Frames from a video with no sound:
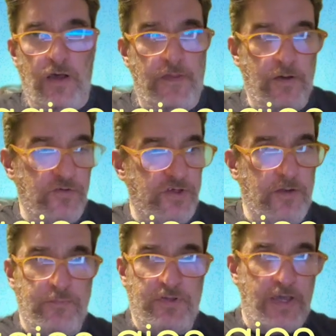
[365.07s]
They always
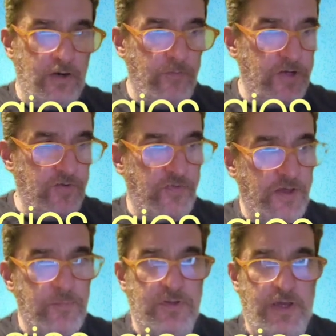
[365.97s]
had potato wedges,
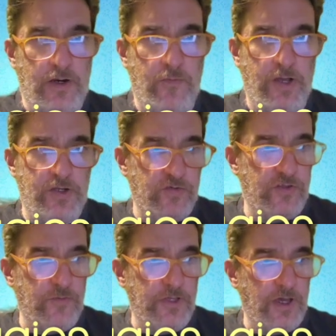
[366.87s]
thick potato wedges.
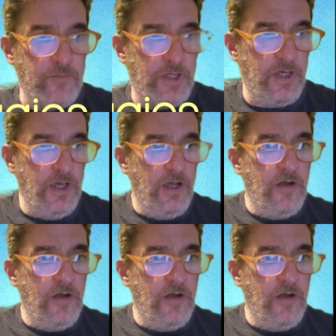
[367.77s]
They were yummy.